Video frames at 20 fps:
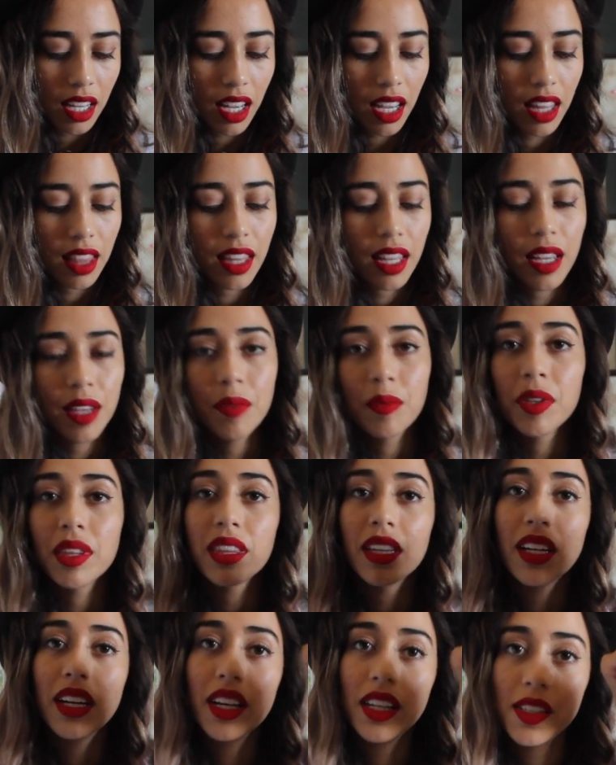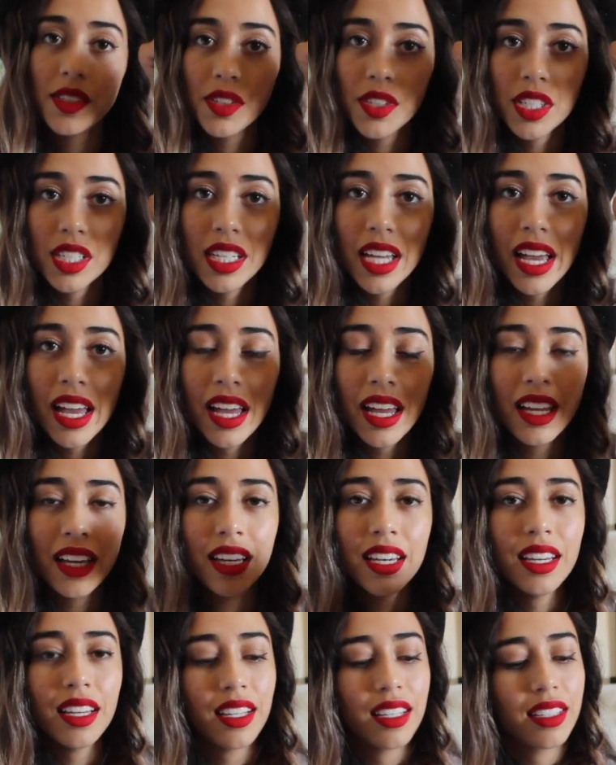And then with the 100
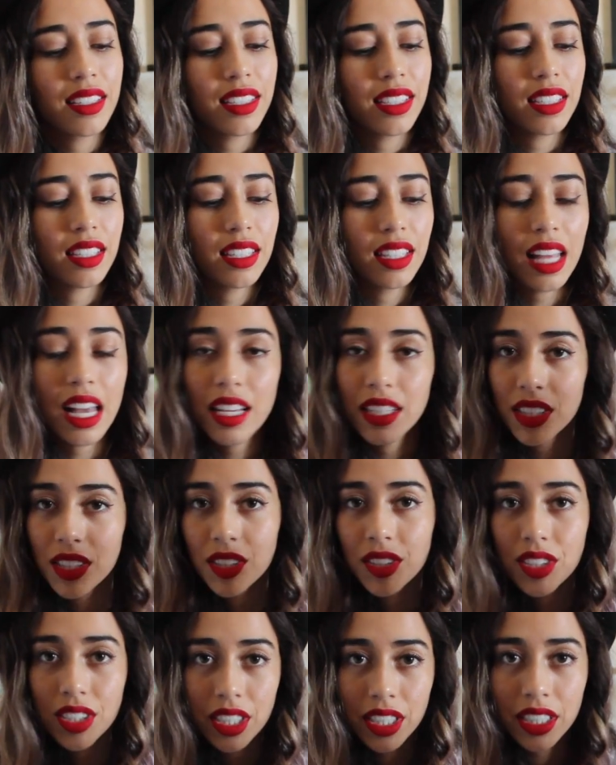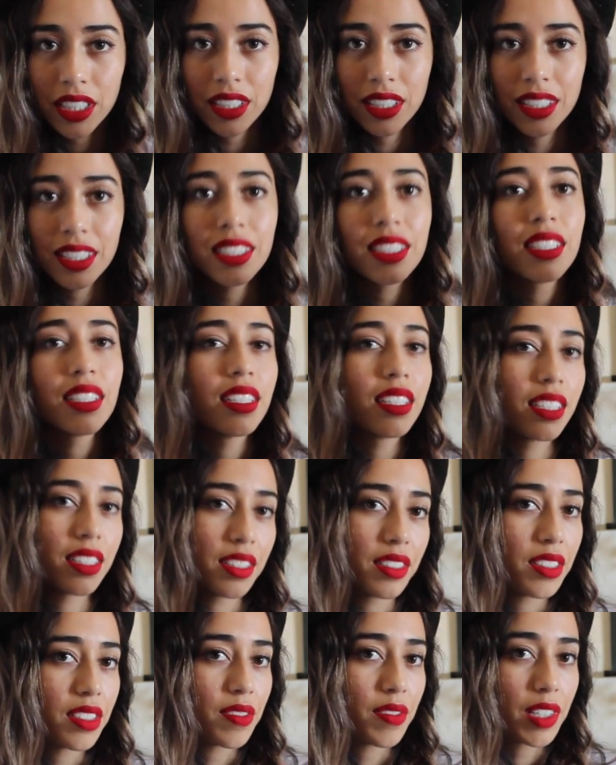yen, last 2 zeros,
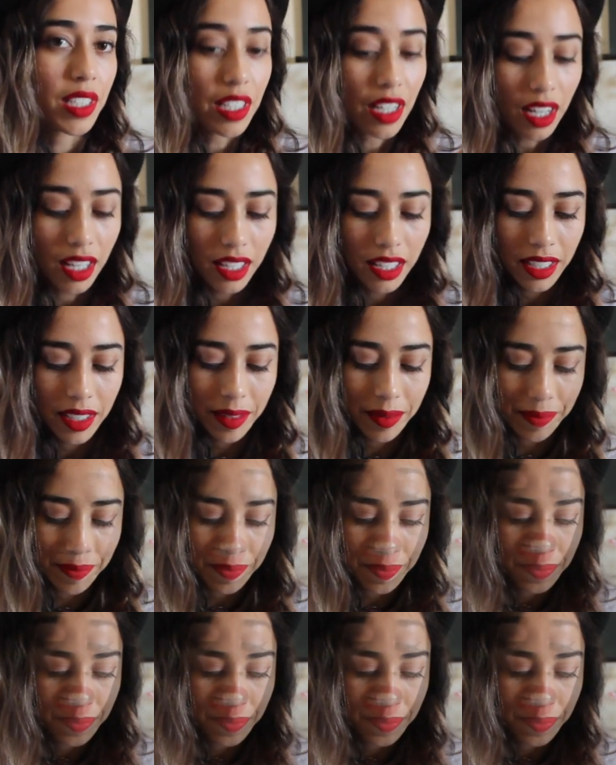$1.